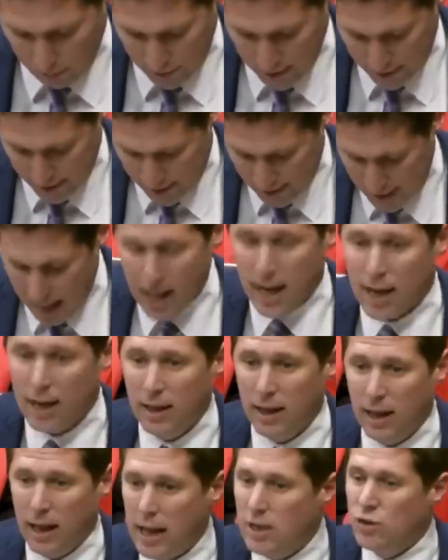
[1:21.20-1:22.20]
to say
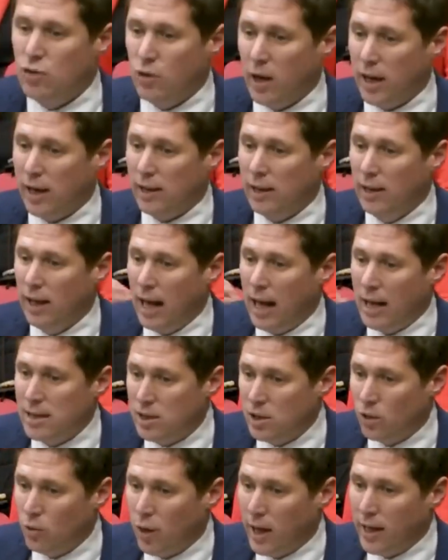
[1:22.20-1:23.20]
Israel has
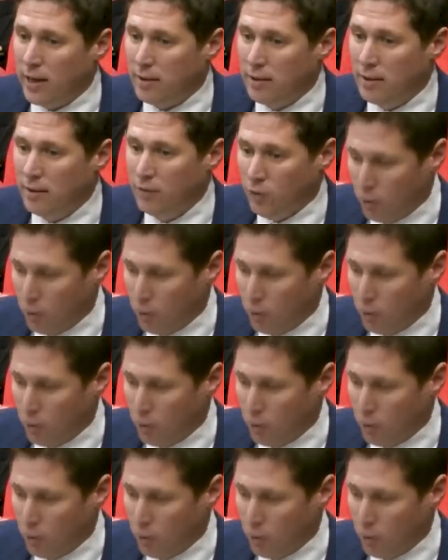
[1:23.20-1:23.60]
the right to